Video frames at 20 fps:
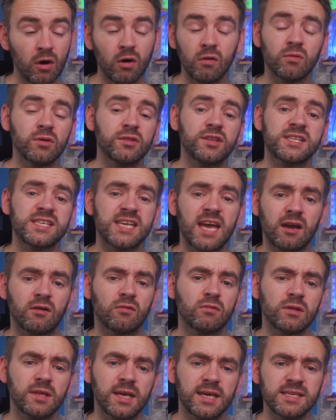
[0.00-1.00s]
or other
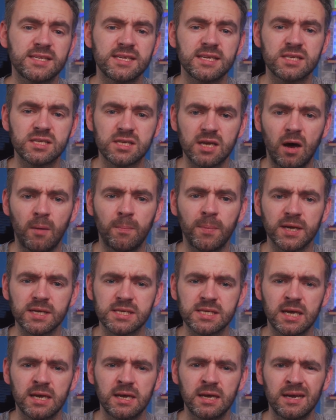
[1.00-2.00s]
tech related
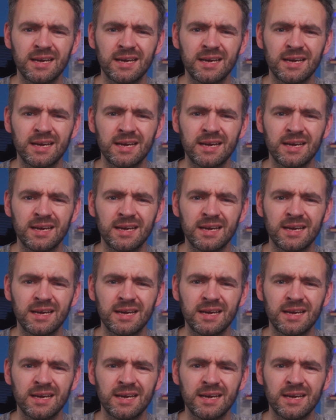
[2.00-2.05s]
topics.